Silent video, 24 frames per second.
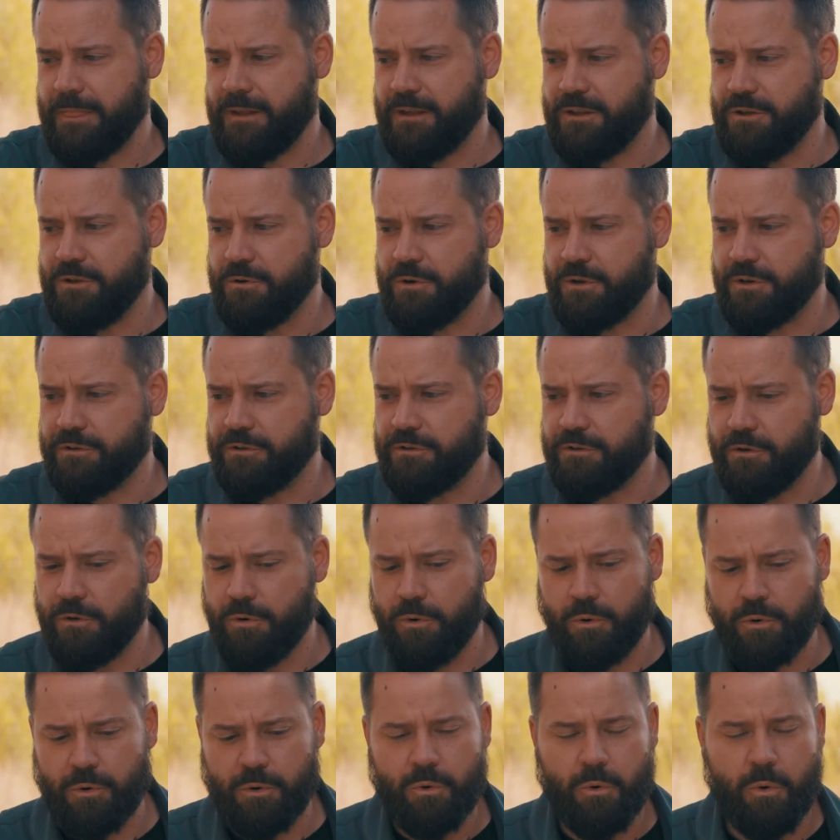you can
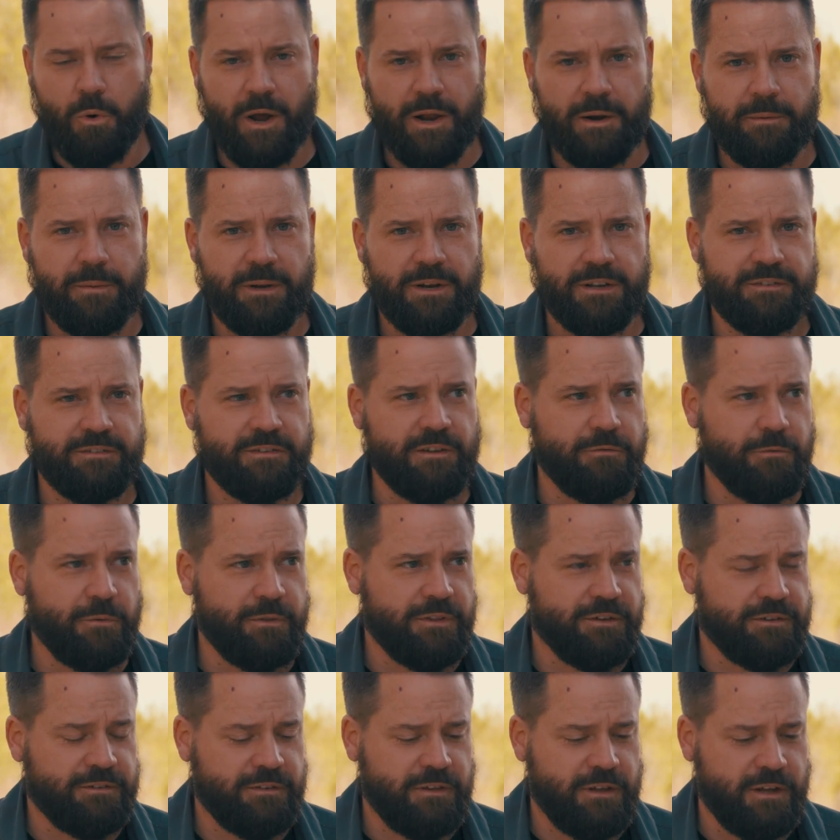do quite a bit of stuff with
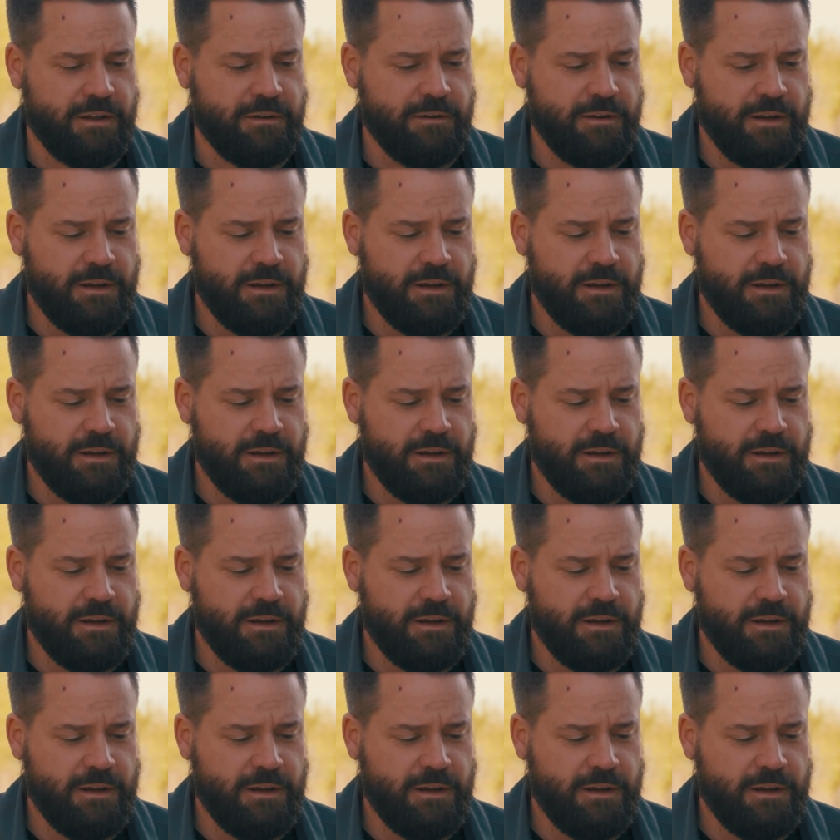this thing.